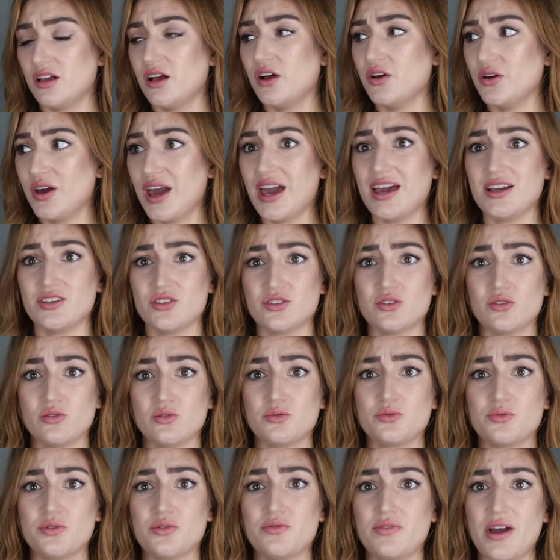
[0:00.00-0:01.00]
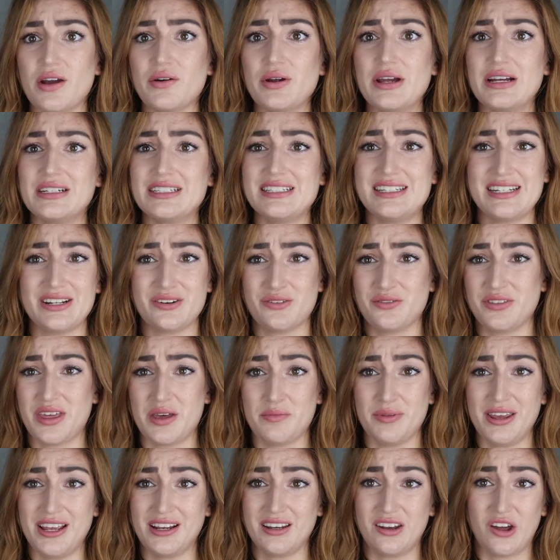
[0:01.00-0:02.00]
Okay, so the very idea of
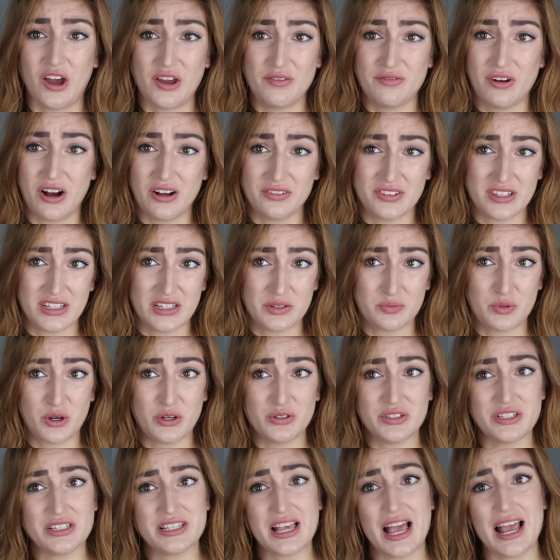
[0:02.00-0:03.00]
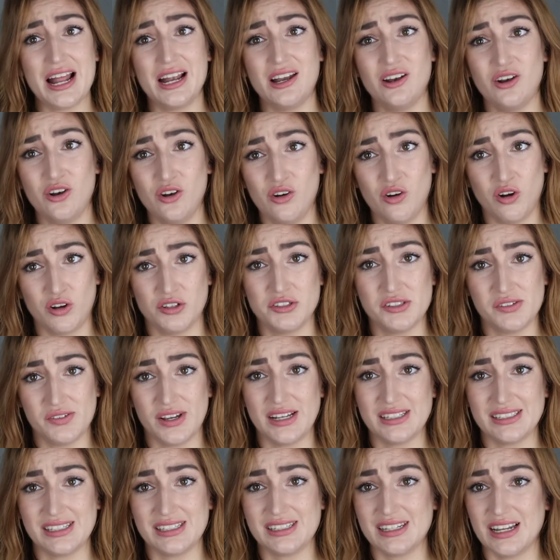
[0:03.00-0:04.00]
there being life after this poses a lot of
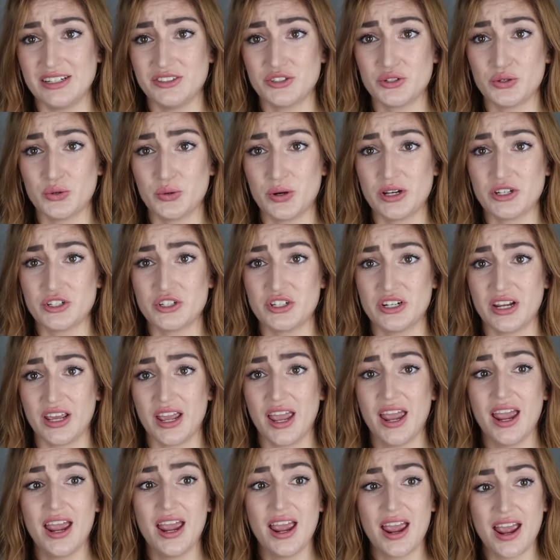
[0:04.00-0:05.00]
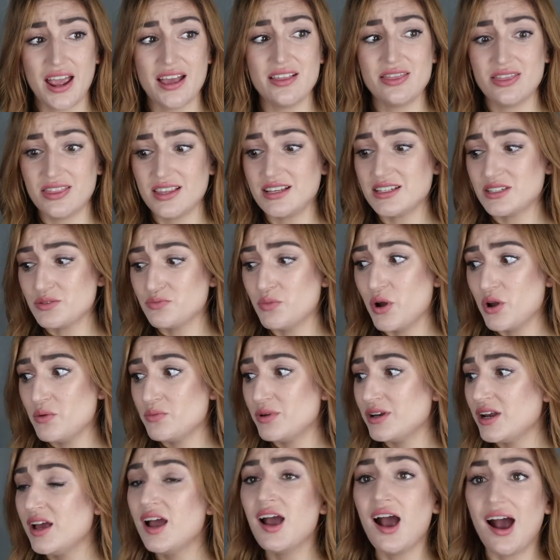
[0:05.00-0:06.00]
existential questioning. In this
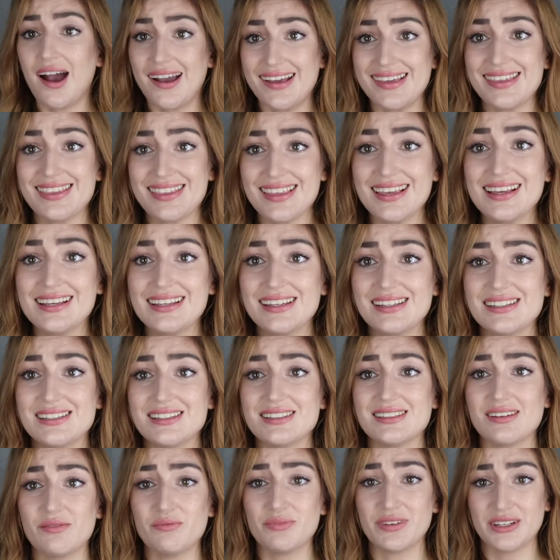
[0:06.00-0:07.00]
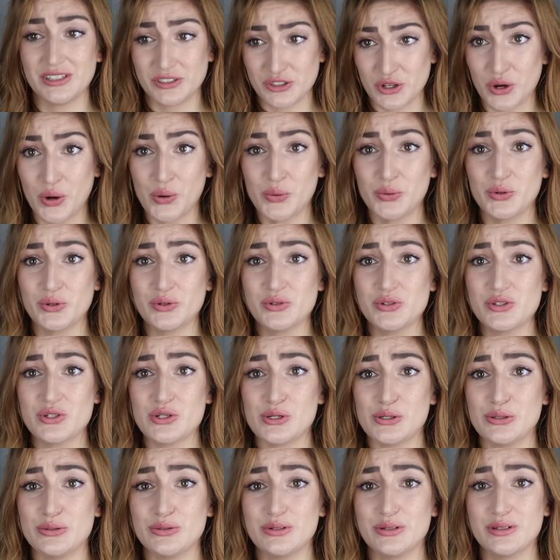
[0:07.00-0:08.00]
moment, I think it's something to hold on
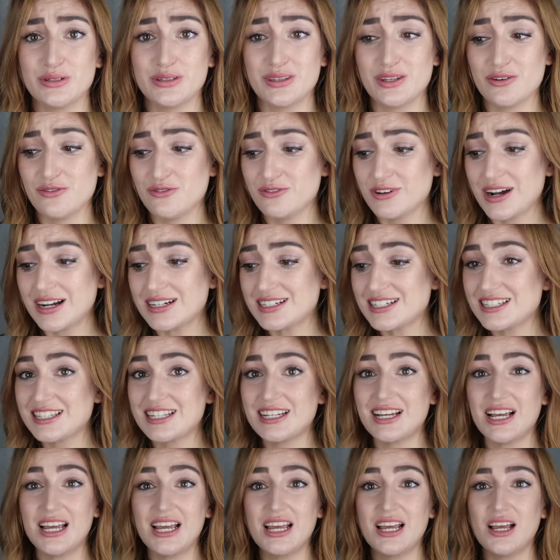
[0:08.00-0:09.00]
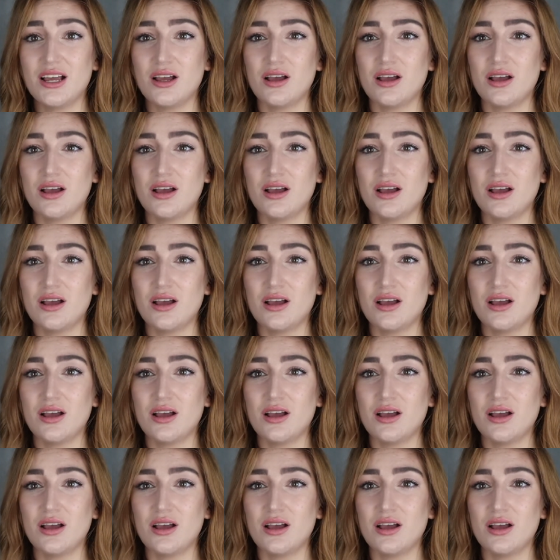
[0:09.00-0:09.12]
to. The fact that